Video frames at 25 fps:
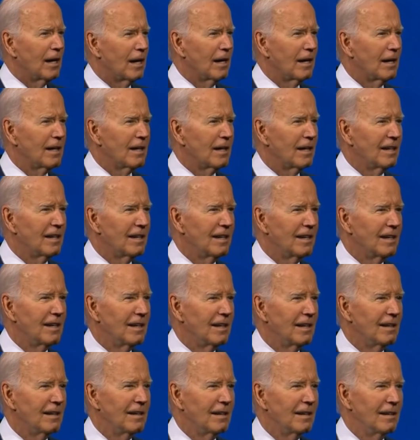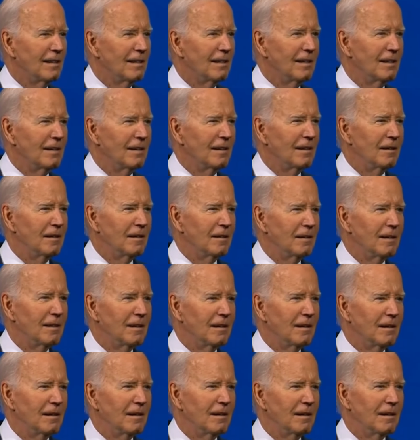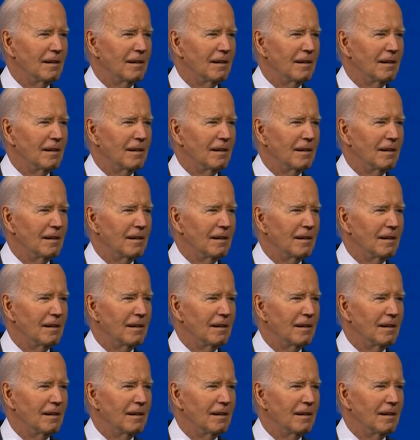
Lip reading: (no one is talking)